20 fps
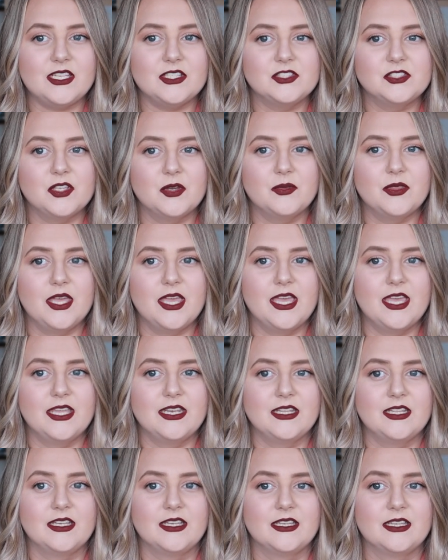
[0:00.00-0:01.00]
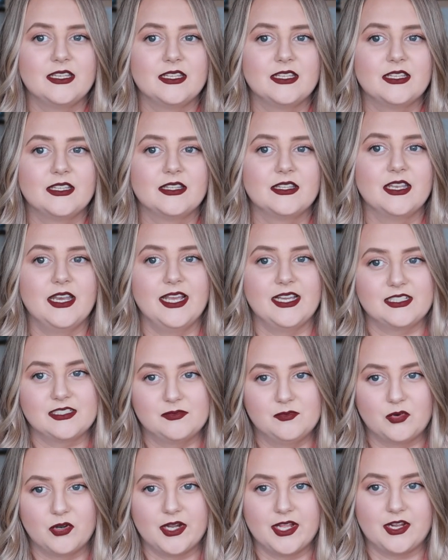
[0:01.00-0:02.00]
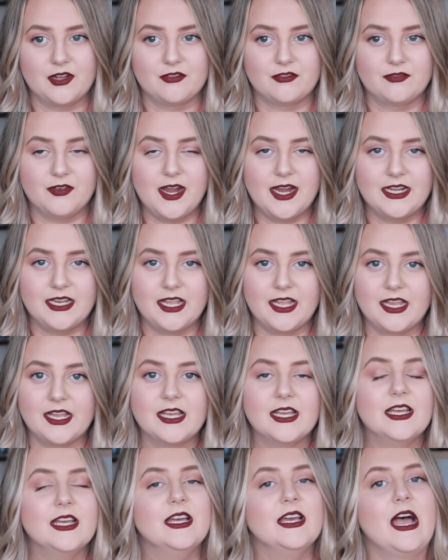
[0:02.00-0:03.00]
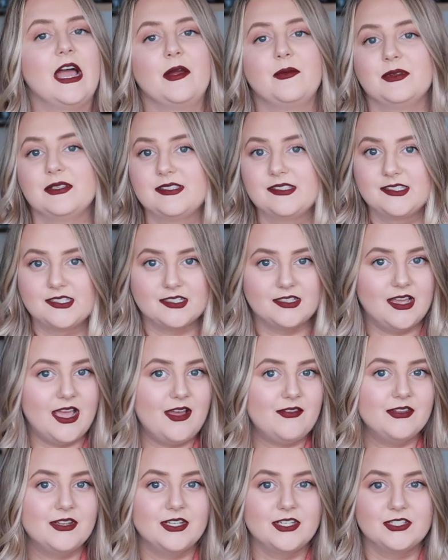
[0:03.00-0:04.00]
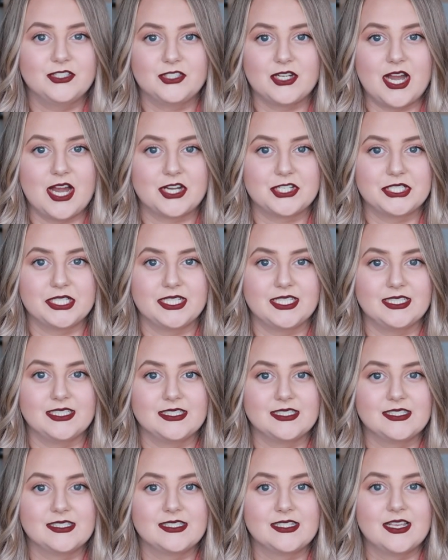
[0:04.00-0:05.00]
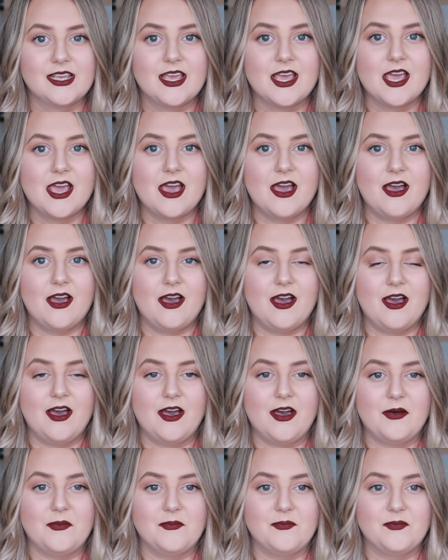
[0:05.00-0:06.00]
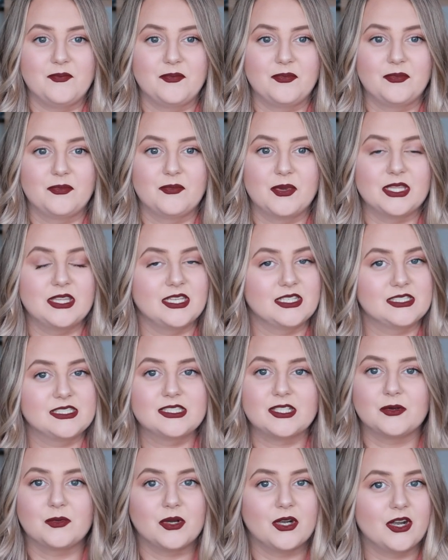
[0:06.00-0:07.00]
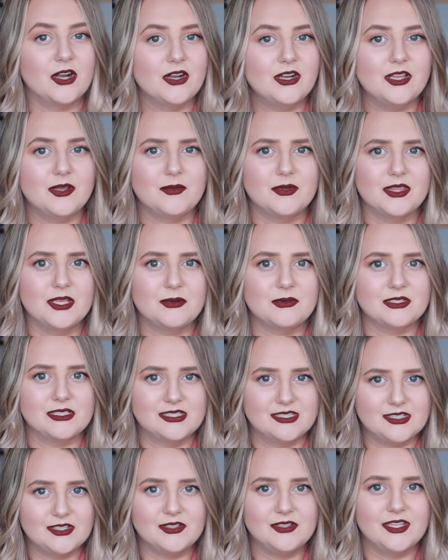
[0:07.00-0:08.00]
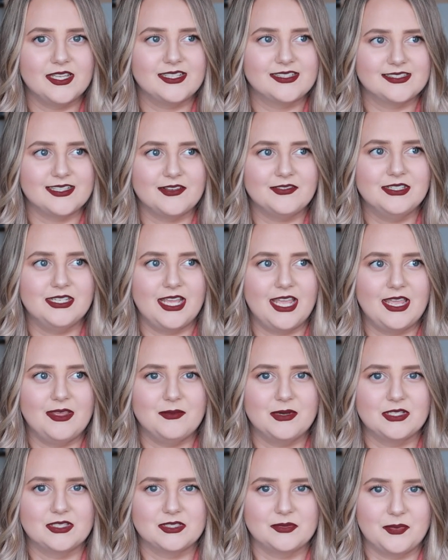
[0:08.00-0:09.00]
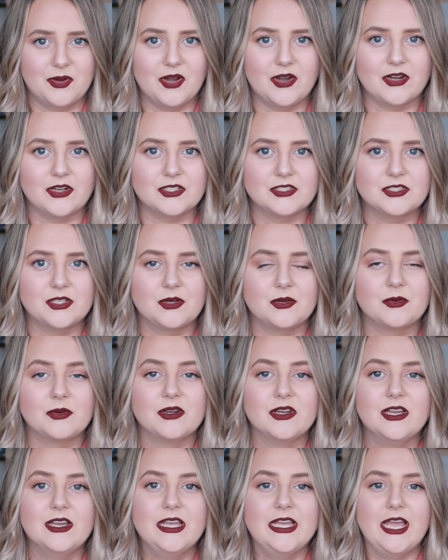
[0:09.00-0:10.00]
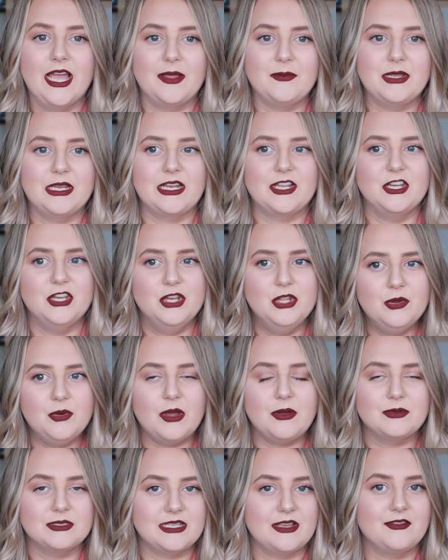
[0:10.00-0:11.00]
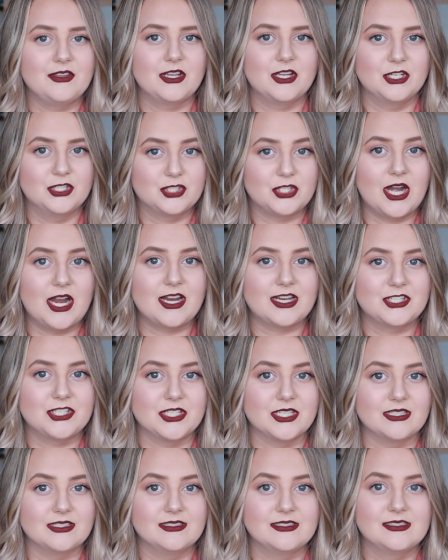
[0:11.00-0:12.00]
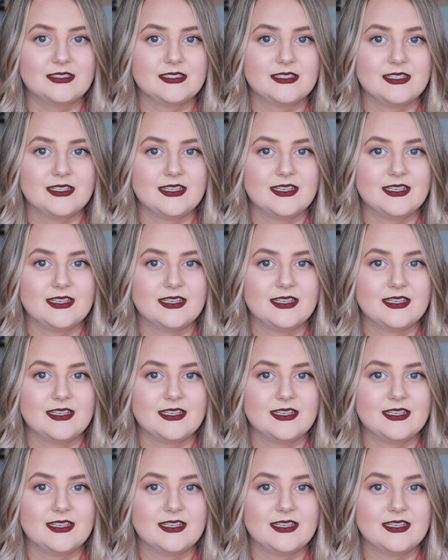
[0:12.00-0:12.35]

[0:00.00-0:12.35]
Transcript: So then the next morning on Friday, I was still having contractions, um, but they still weren't hurting, but they were still like seven to eight minutes apart. So, I mean, I knew I was having contractions.